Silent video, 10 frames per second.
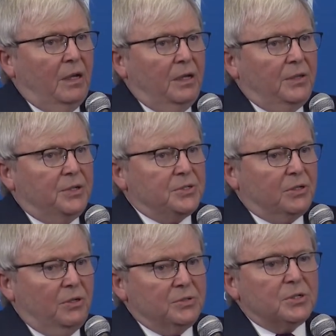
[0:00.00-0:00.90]
that as a
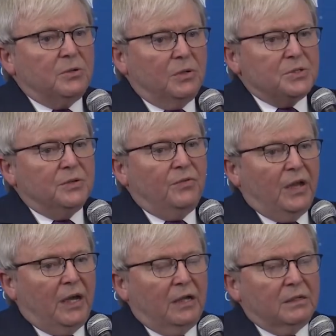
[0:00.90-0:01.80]
consequence of
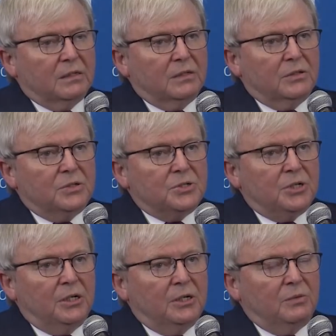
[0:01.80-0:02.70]
that, that
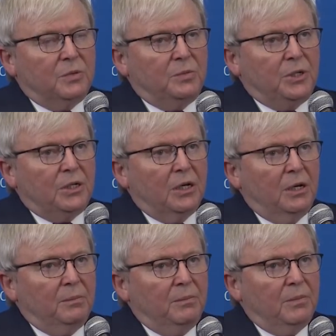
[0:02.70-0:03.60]
China would
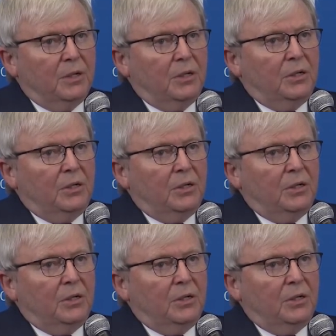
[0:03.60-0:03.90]
become,